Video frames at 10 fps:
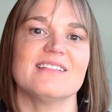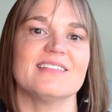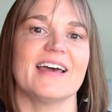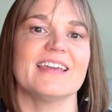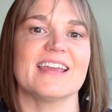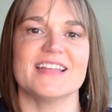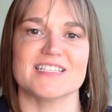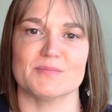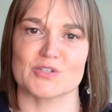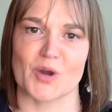like, and
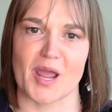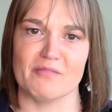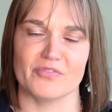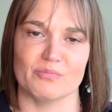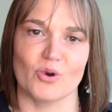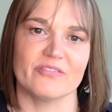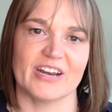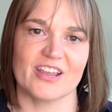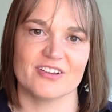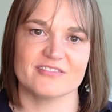subscribe for more
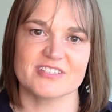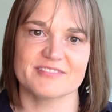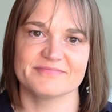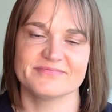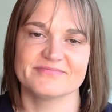videos.